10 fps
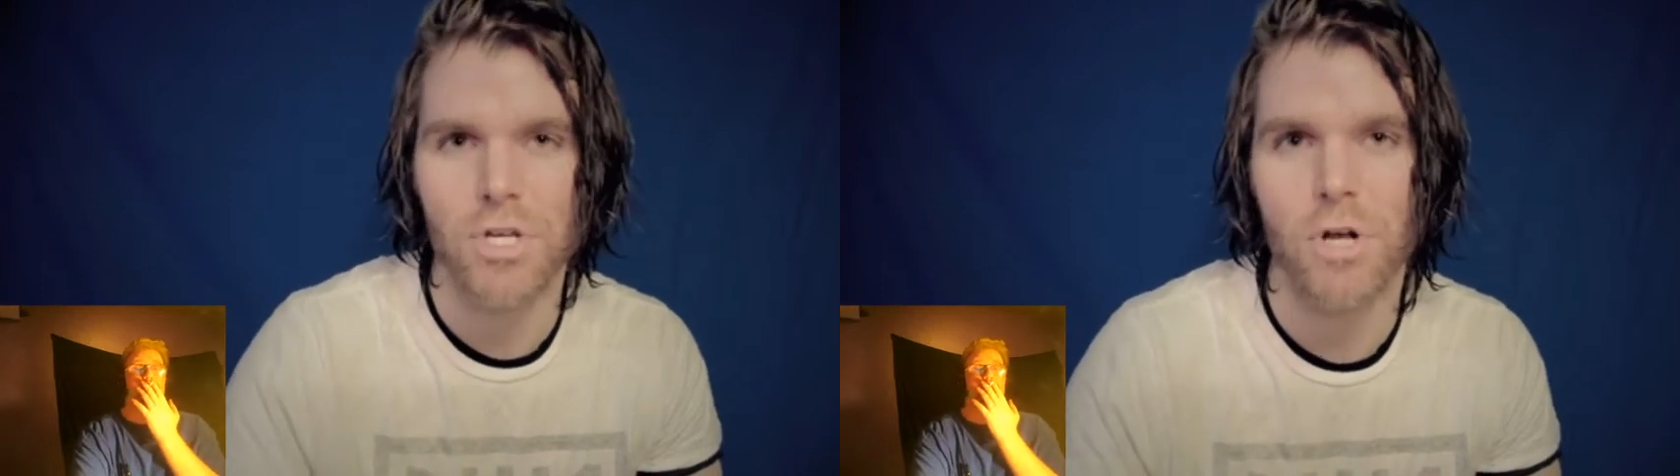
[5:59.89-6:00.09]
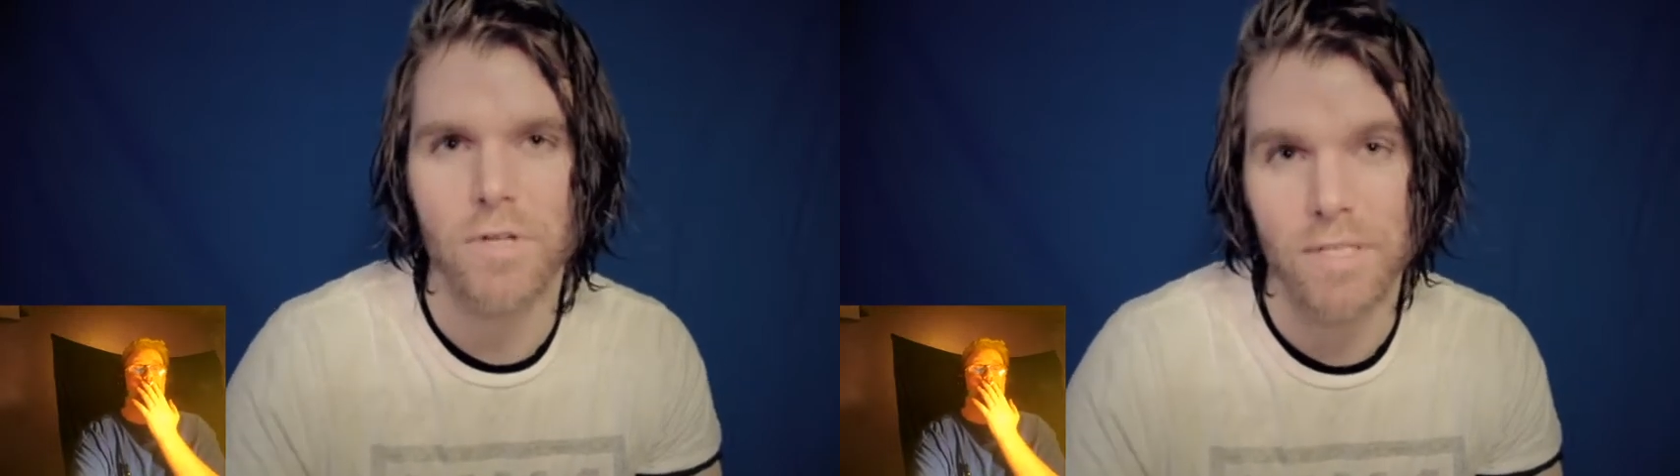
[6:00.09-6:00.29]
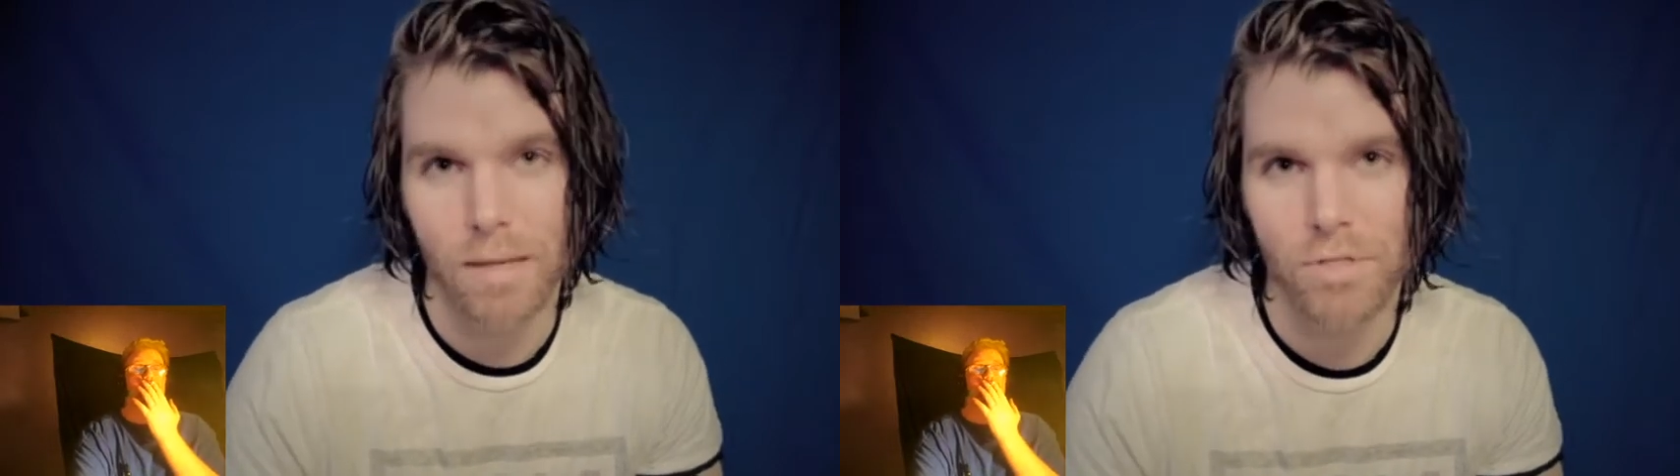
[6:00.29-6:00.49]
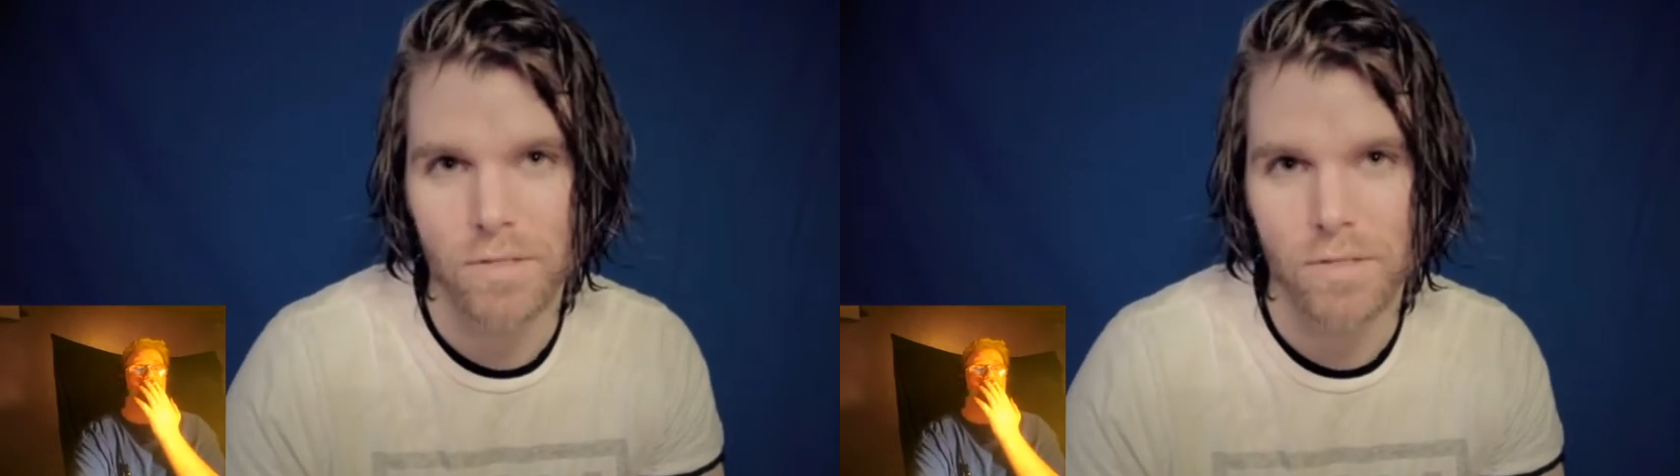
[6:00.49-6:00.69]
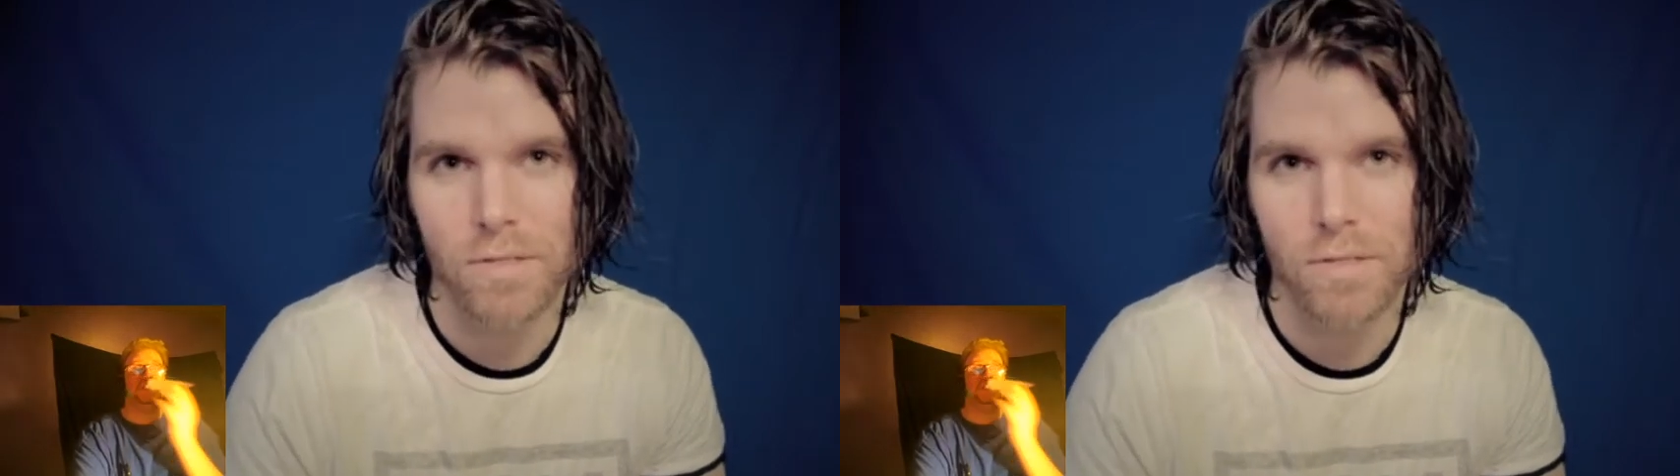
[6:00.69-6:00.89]
showing
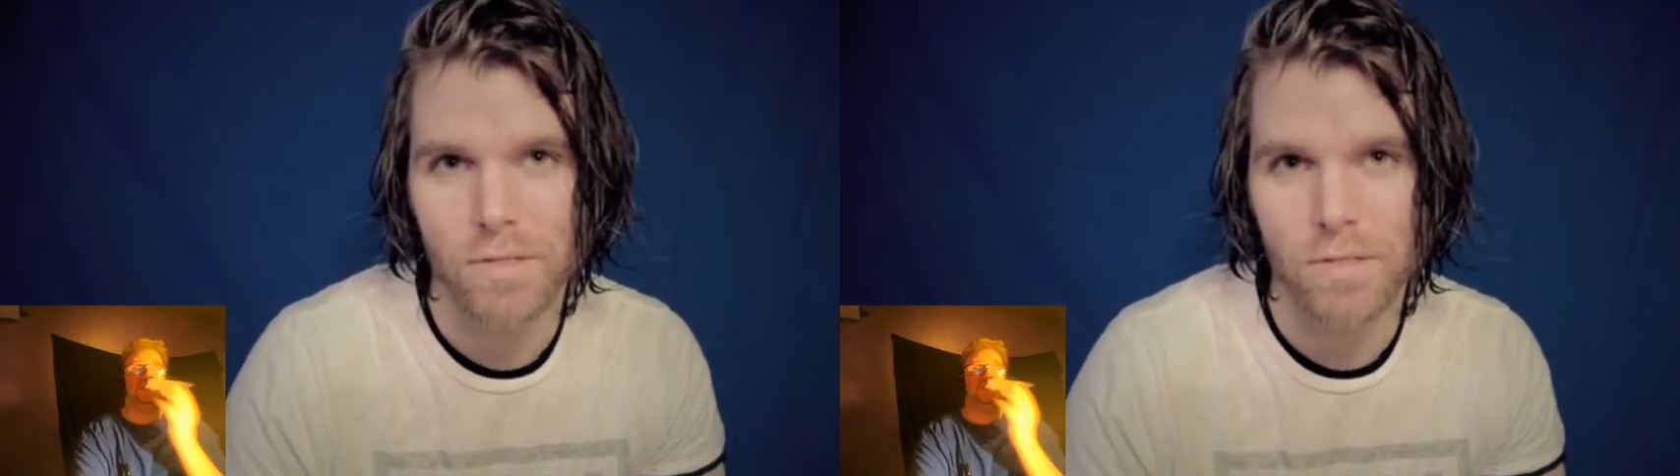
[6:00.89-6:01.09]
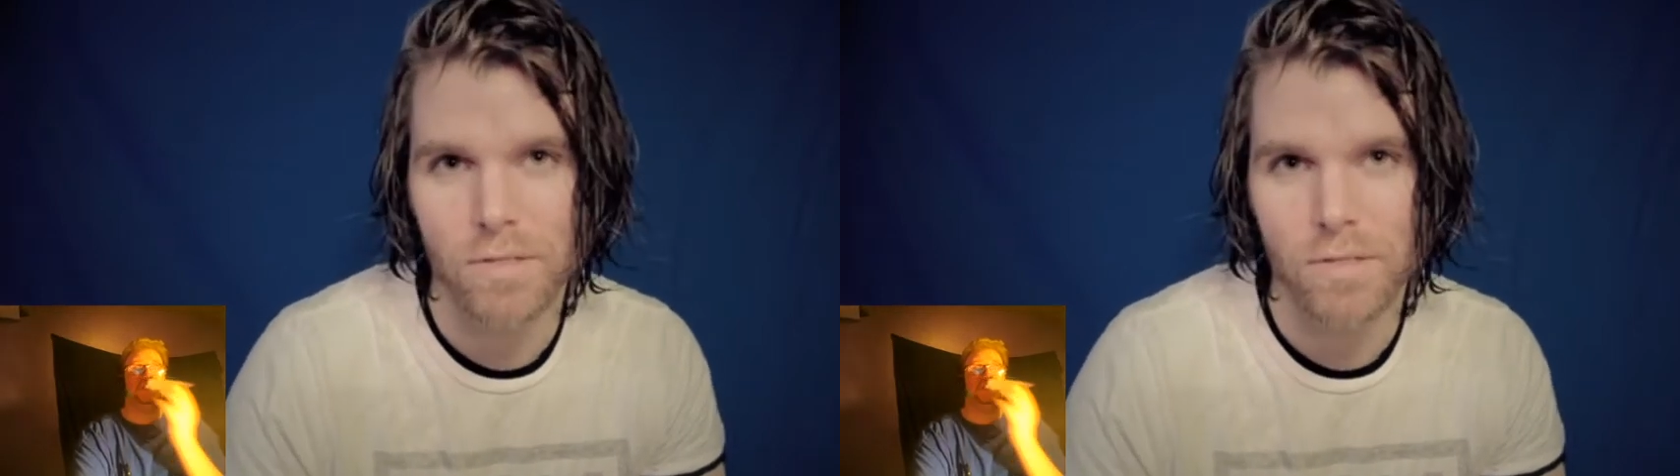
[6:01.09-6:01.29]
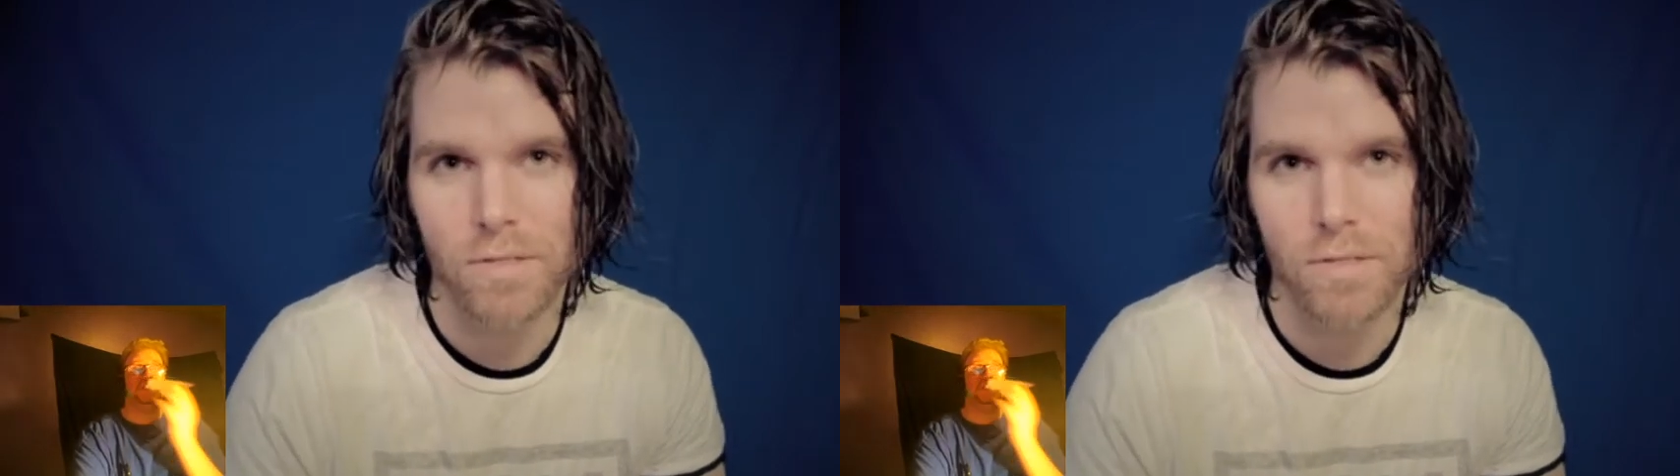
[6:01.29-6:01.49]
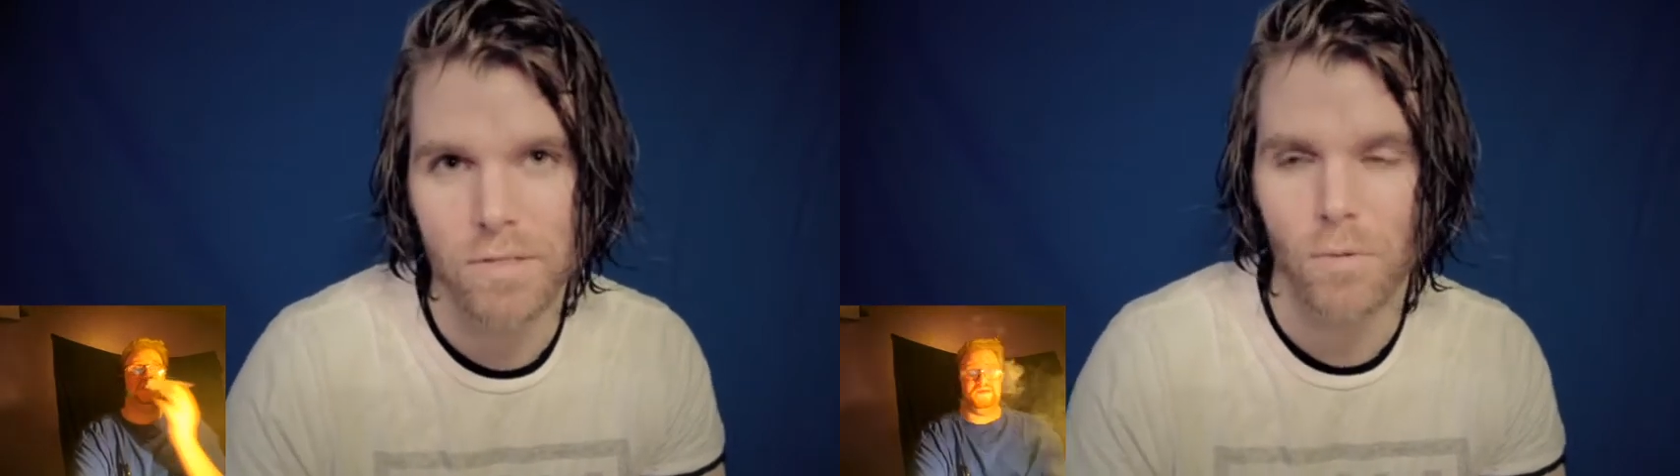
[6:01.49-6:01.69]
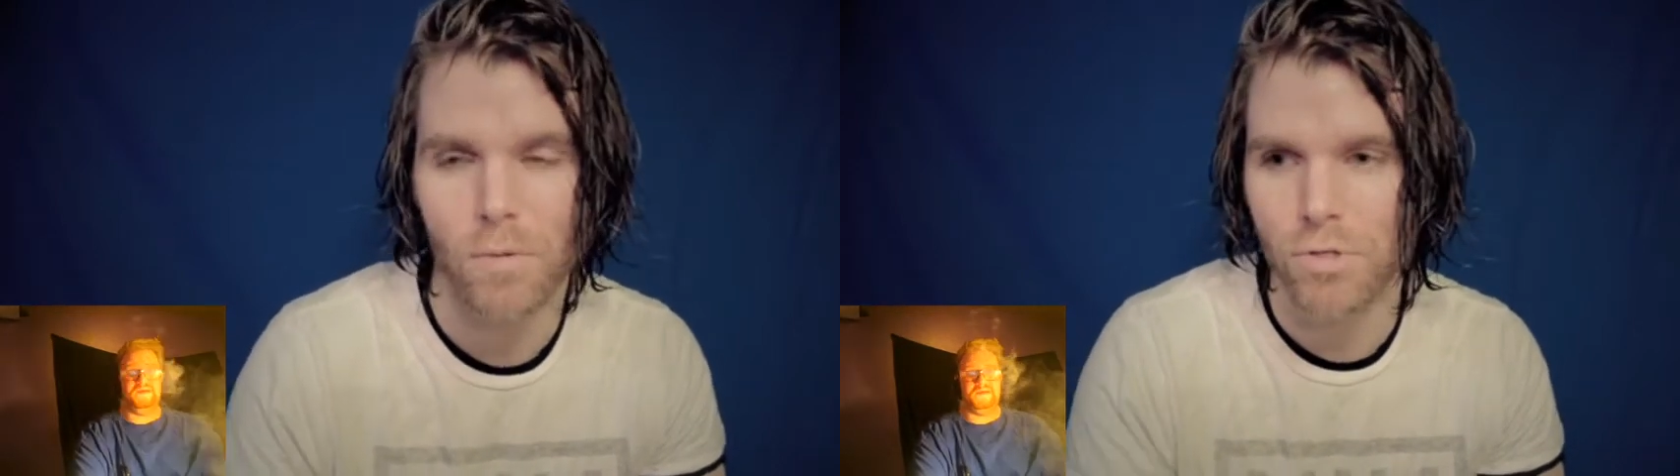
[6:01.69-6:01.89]
damages.
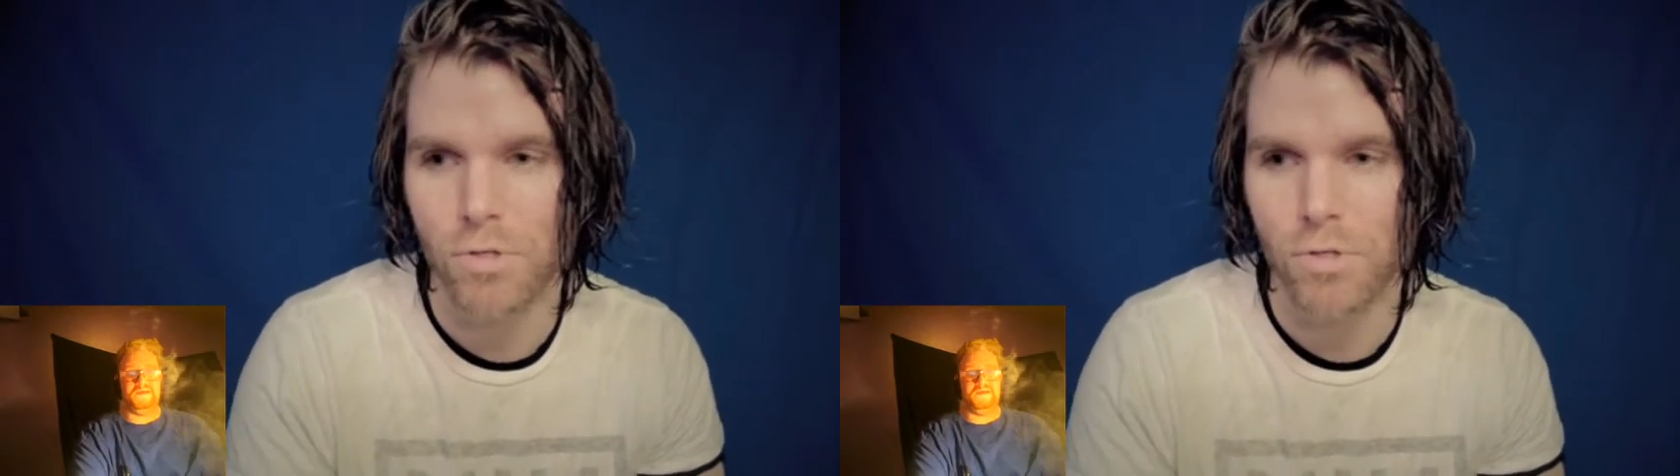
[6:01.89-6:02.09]
When you don't show